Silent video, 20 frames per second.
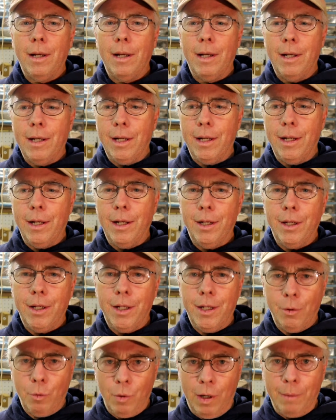
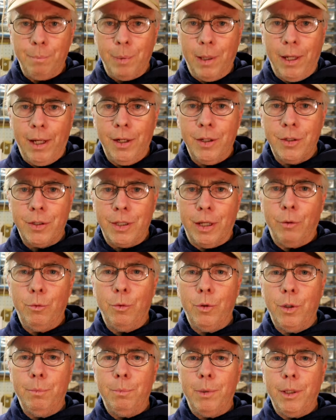in a web page that
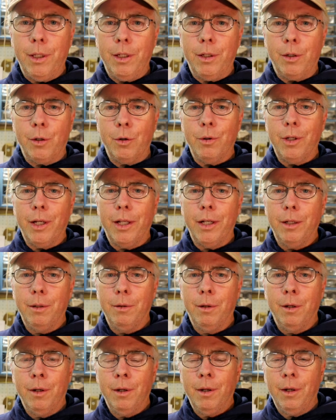would be
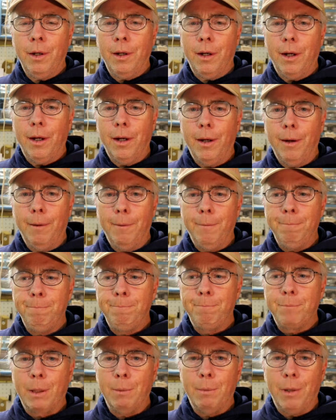created
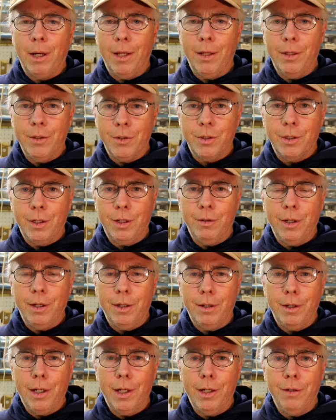by
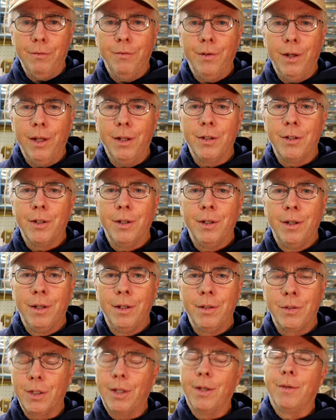an event,
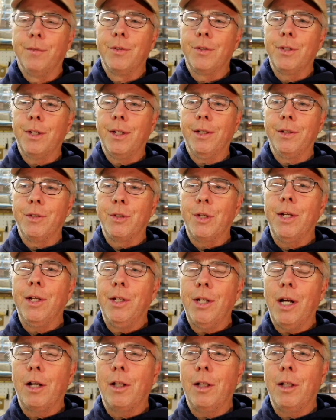say
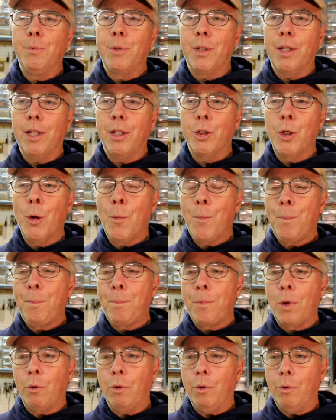a yacht says,
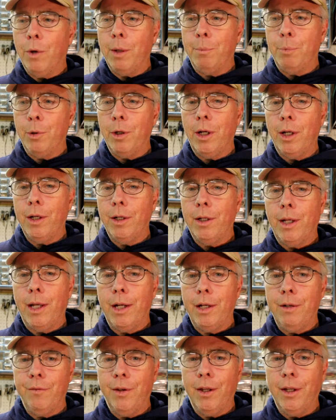we want to put on
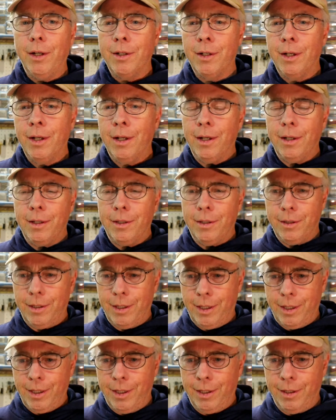an event.
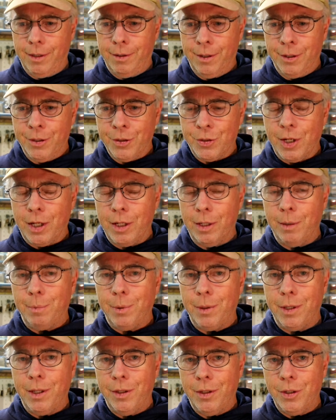They sign
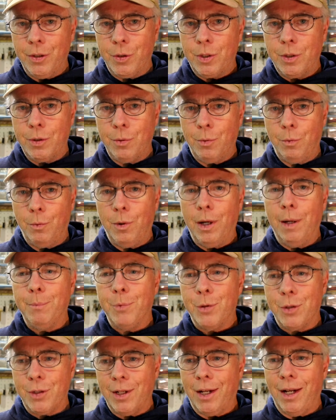up in this
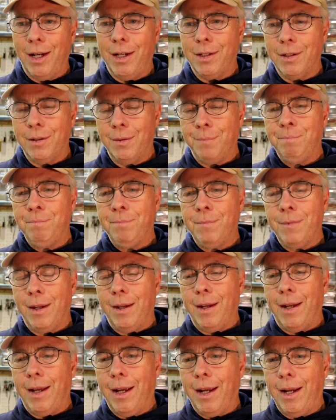website,
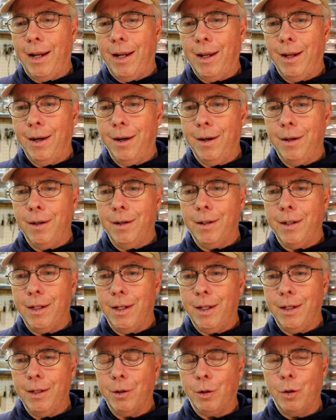and
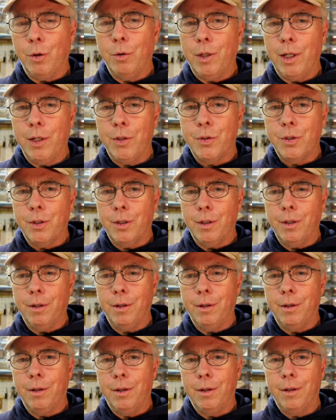it creates
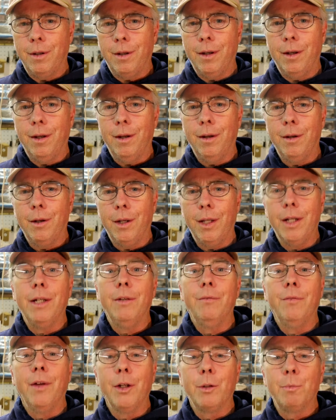an
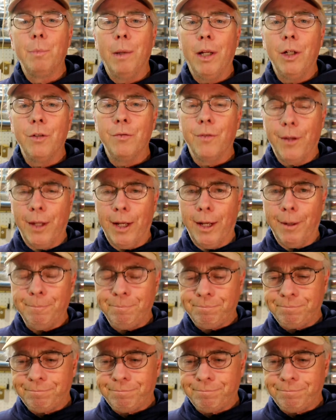event page for that.